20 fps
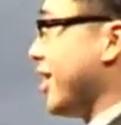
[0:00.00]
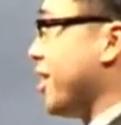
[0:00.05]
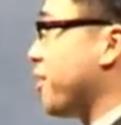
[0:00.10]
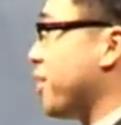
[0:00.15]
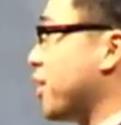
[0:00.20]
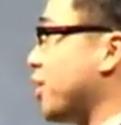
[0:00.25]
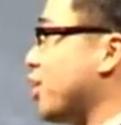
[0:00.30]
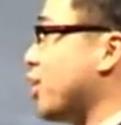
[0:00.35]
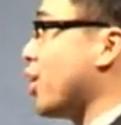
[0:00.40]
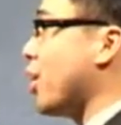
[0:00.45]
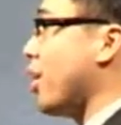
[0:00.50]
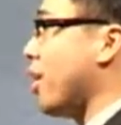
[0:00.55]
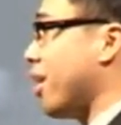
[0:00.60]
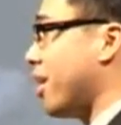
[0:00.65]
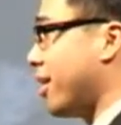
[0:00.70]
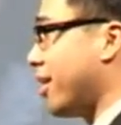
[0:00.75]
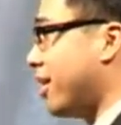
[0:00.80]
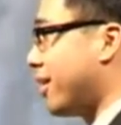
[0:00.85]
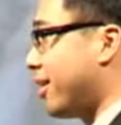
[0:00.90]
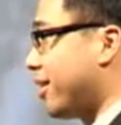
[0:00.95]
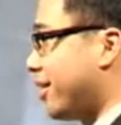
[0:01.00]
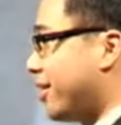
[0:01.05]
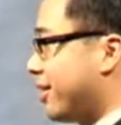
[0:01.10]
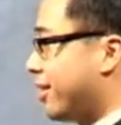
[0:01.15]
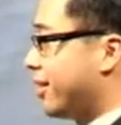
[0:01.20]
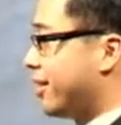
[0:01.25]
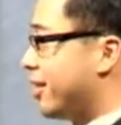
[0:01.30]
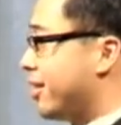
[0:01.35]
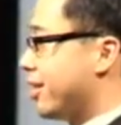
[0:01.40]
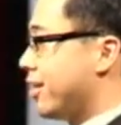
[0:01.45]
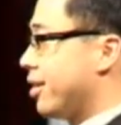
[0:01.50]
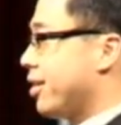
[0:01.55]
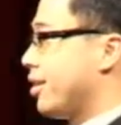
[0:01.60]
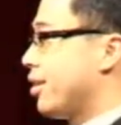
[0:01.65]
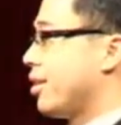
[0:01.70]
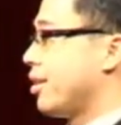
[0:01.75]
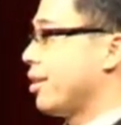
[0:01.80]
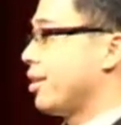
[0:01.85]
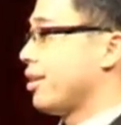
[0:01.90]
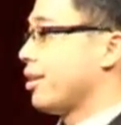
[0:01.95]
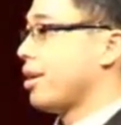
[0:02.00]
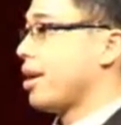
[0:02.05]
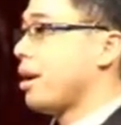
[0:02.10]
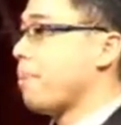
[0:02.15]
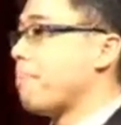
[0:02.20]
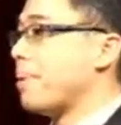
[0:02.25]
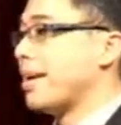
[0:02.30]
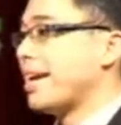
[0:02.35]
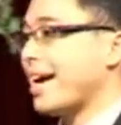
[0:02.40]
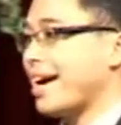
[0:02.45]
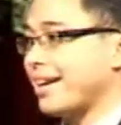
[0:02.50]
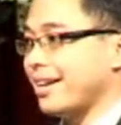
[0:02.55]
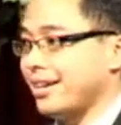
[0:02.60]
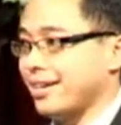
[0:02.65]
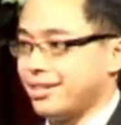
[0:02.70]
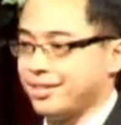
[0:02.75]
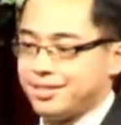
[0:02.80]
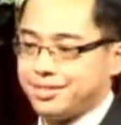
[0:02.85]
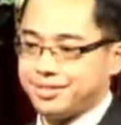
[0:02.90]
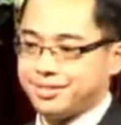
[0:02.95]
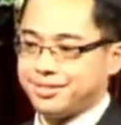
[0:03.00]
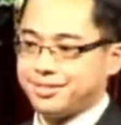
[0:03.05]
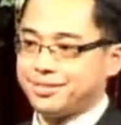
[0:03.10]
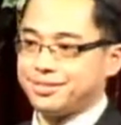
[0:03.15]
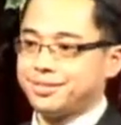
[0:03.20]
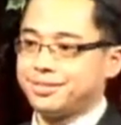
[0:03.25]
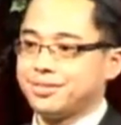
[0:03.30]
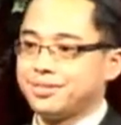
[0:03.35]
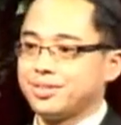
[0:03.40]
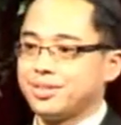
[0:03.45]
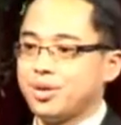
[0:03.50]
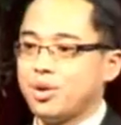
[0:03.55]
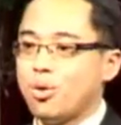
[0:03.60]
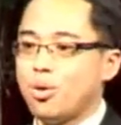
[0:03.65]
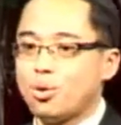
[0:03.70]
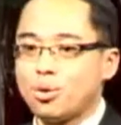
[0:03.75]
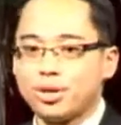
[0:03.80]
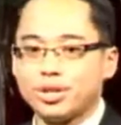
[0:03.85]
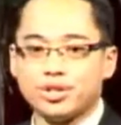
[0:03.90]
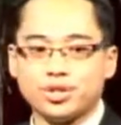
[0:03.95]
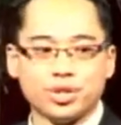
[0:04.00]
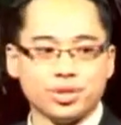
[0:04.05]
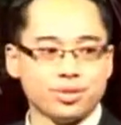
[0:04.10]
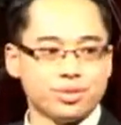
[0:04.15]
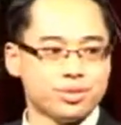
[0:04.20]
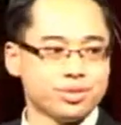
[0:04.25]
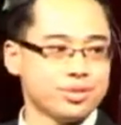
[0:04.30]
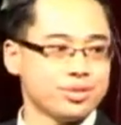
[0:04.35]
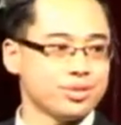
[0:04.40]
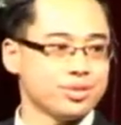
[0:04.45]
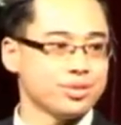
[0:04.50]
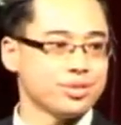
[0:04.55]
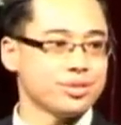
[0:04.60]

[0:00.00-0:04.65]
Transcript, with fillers: of the jar a banana, oranges.